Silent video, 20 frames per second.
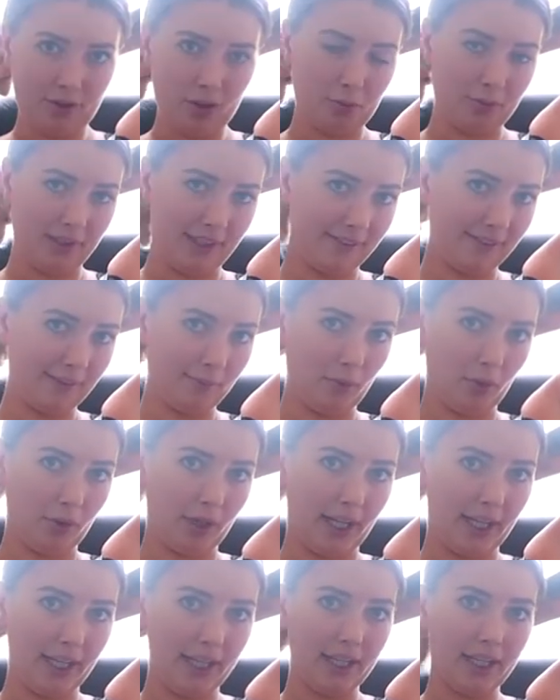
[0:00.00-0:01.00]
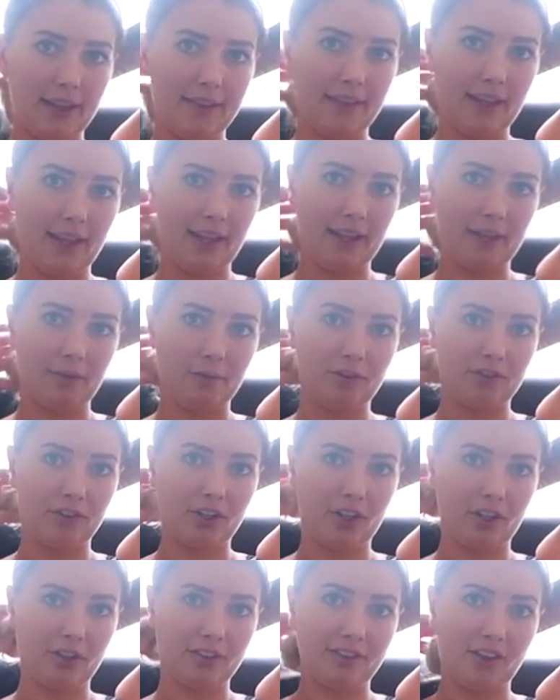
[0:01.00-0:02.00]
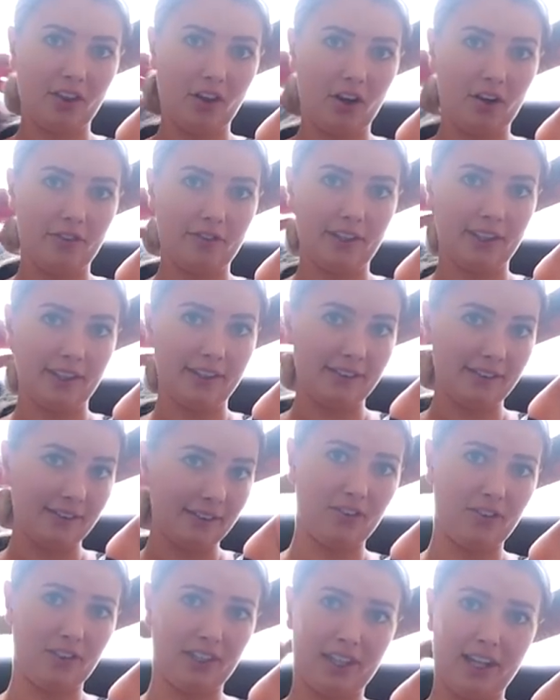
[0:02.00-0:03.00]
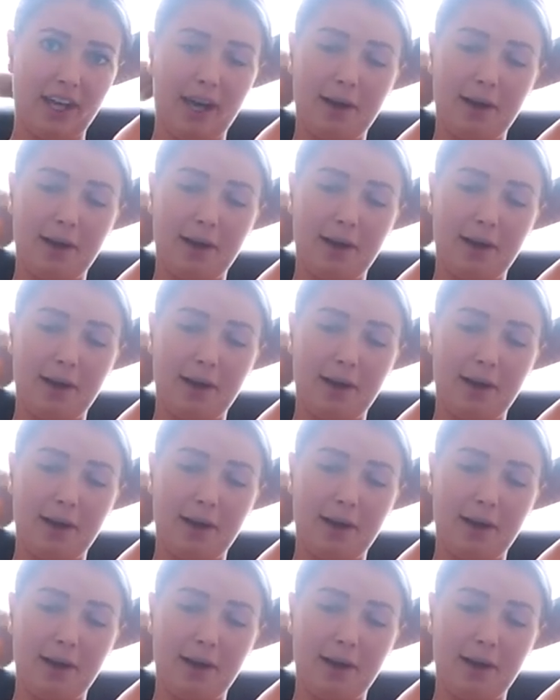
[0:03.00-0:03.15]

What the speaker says: I'm filming this morning and then we're gonna go into the office for a